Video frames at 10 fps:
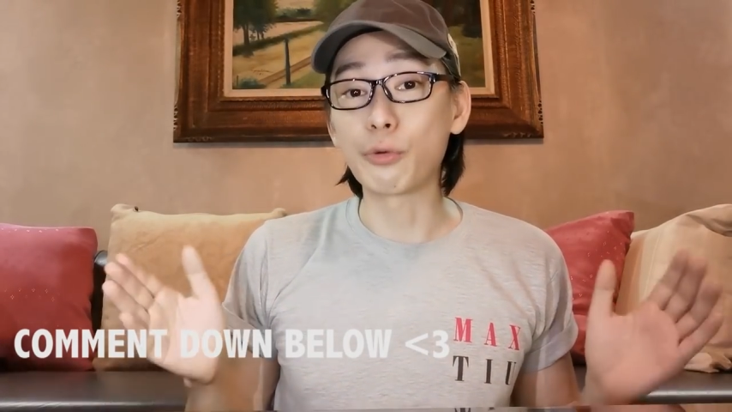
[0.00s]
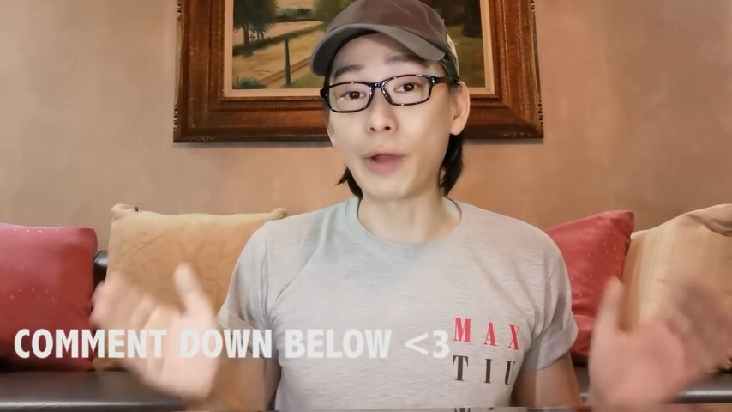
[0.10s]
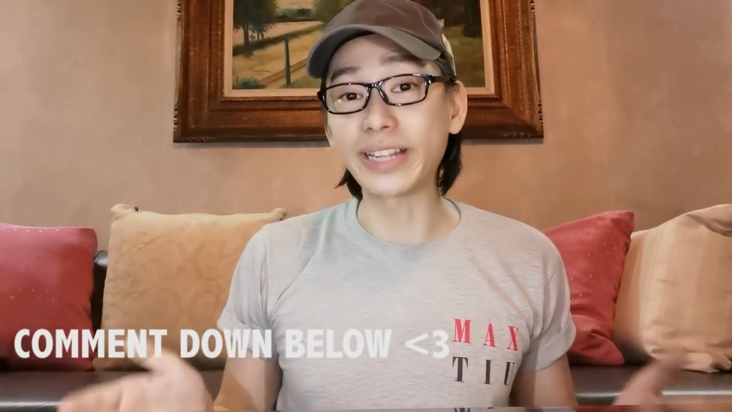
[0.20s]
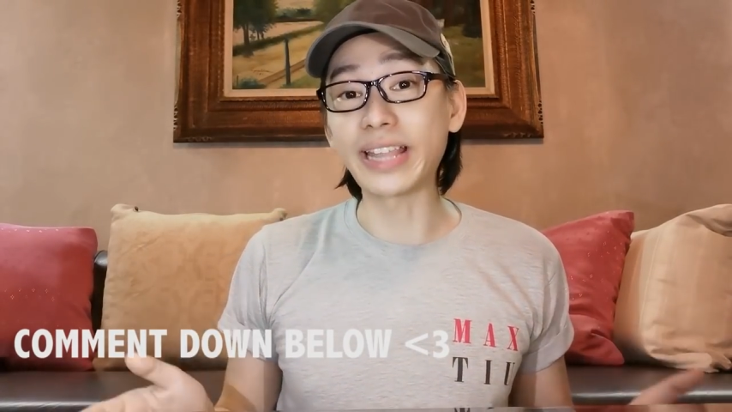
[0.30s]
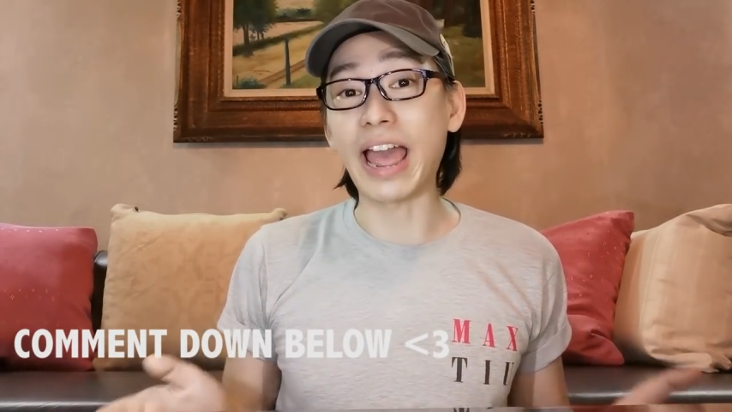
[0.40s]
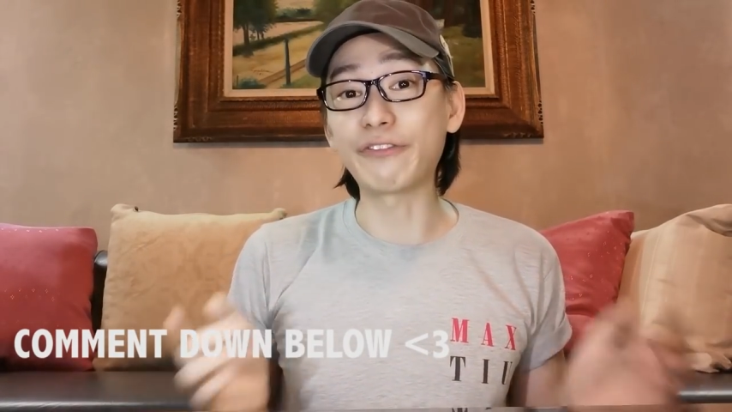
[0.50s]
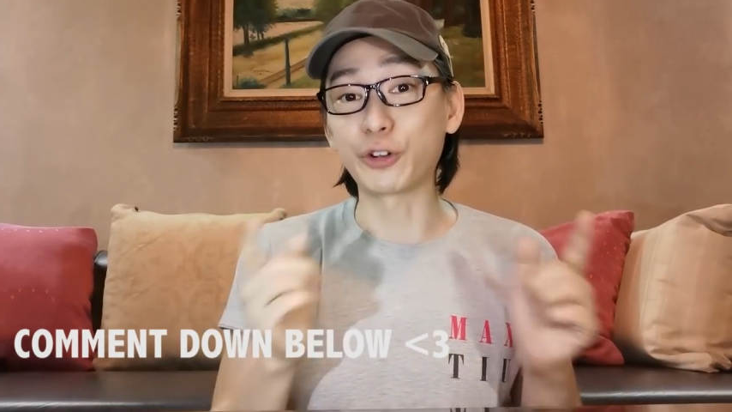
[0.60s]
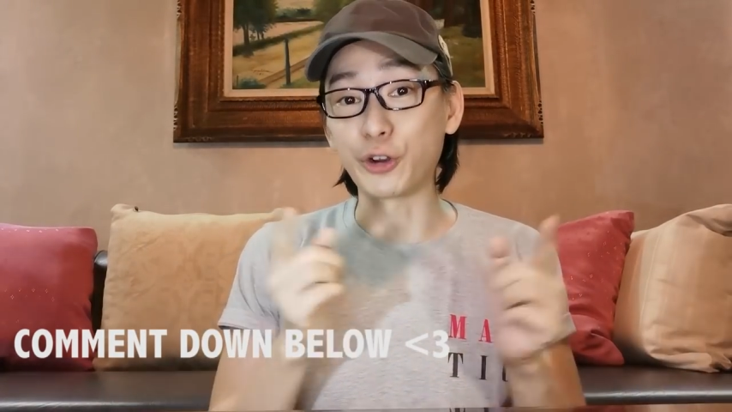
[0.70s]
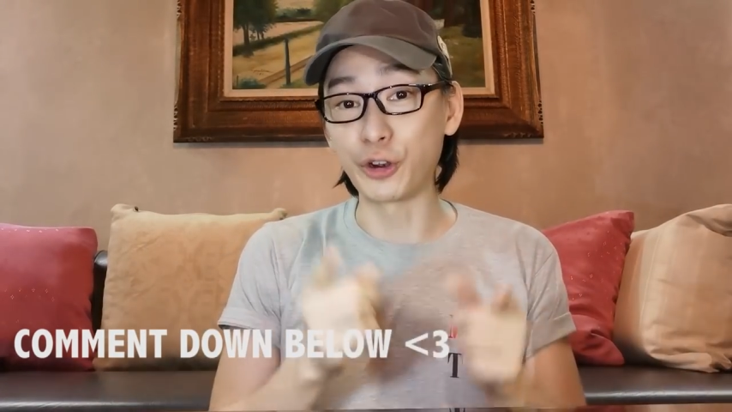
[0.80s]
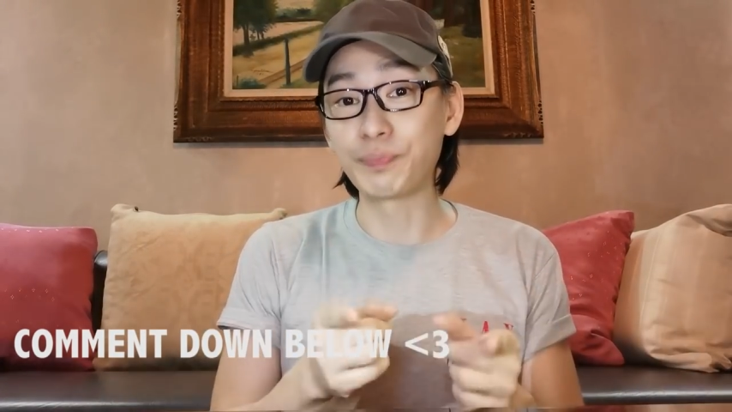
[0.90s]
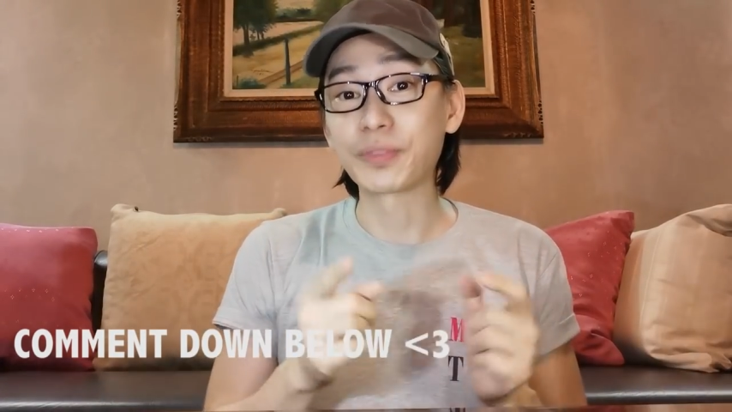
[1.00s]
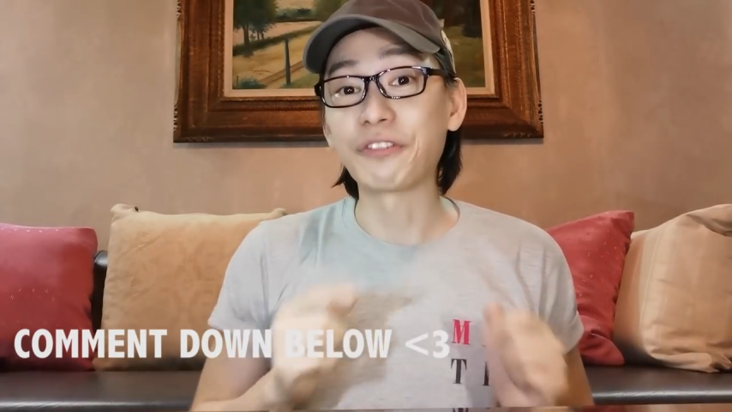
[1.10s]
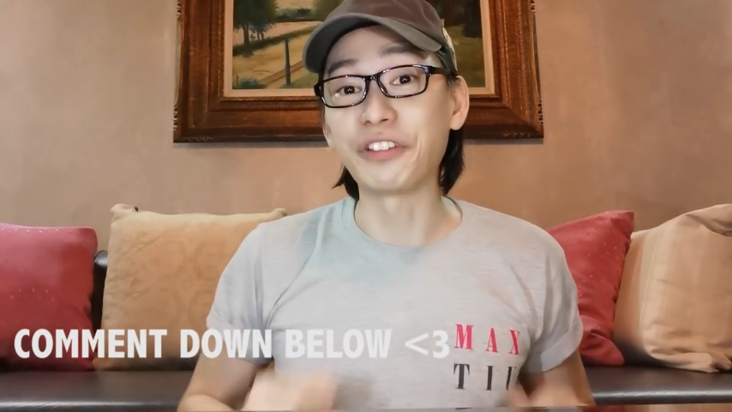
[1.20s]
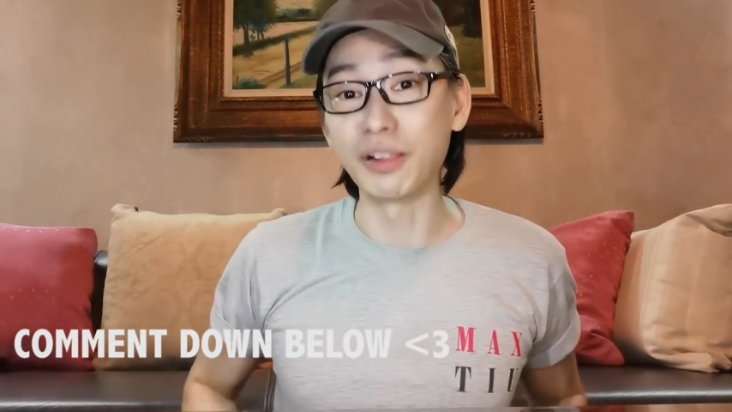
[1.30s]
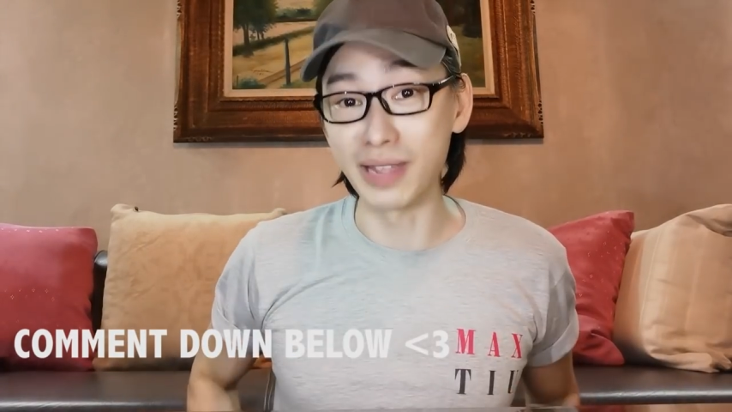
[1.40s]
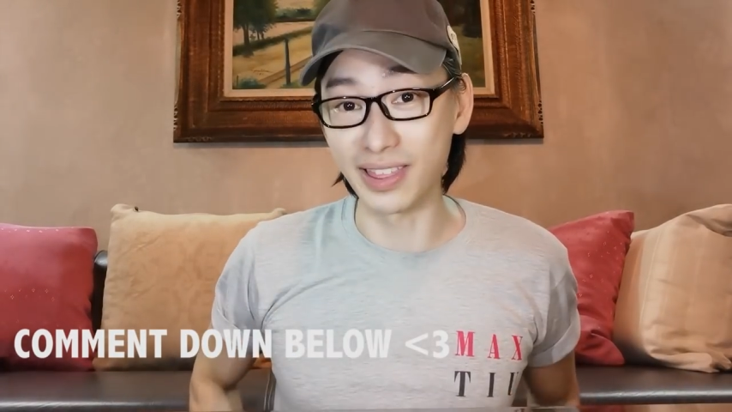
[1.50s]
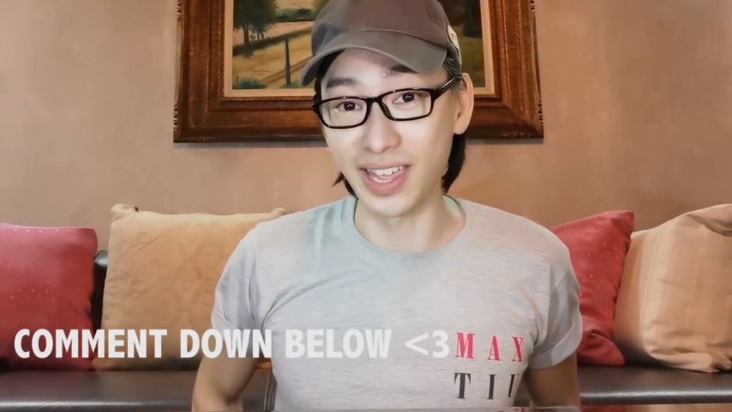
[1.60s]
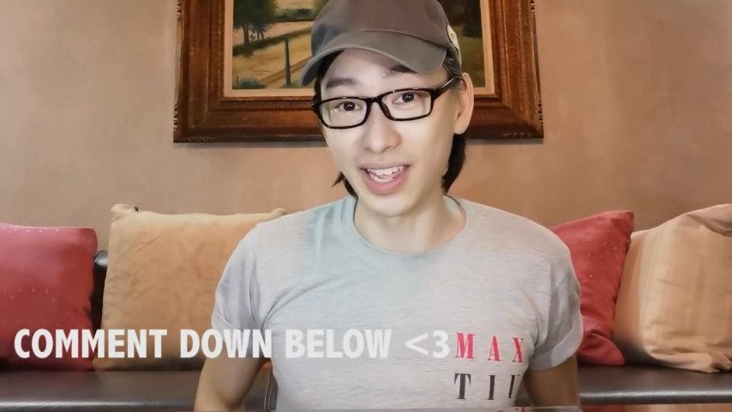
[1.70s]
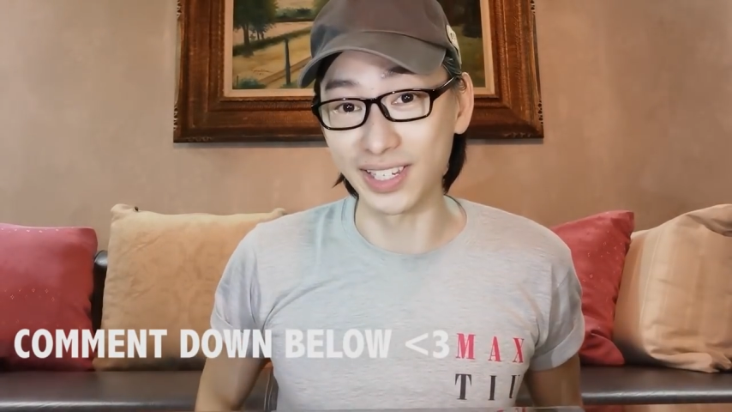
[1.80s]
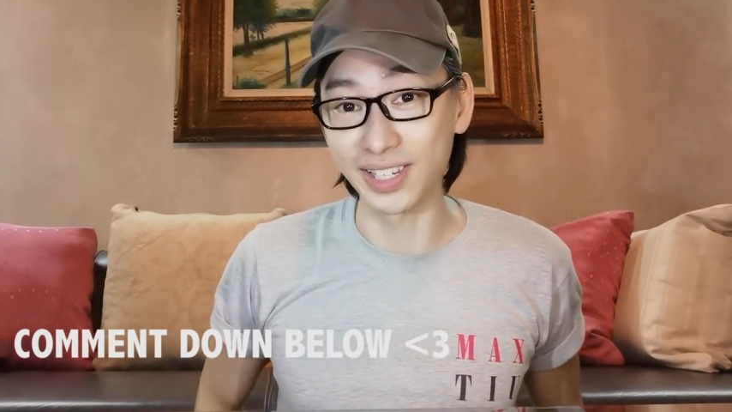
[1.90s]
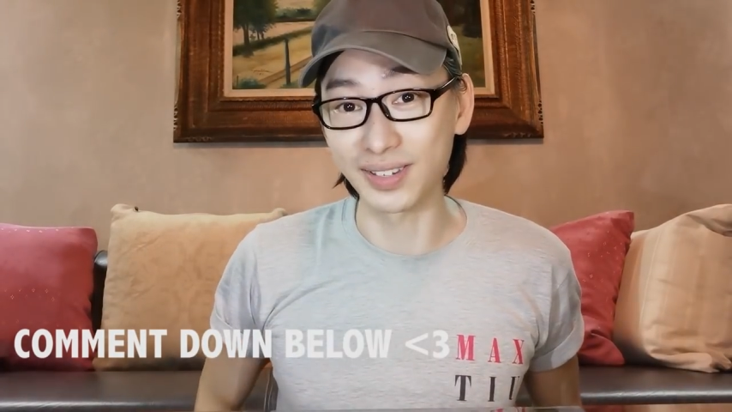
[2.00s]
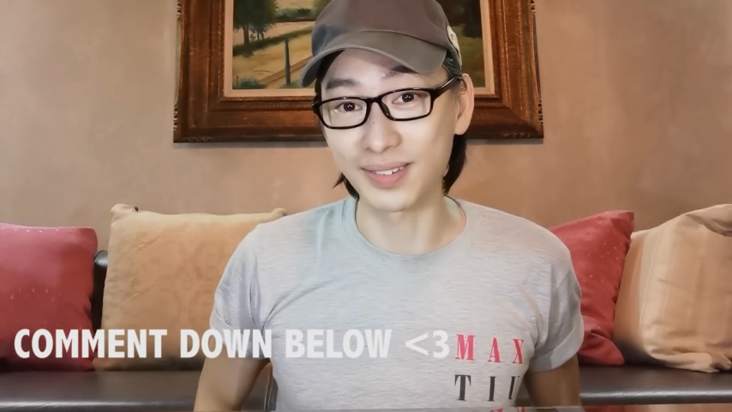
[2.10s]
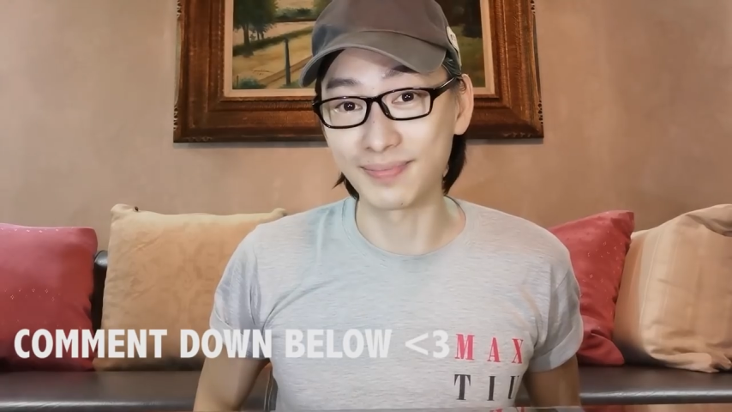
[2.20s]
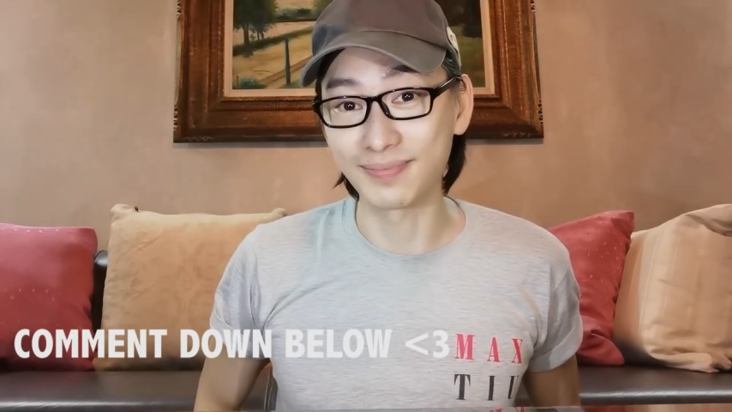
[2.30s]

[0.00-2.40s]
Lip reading: right after filming this.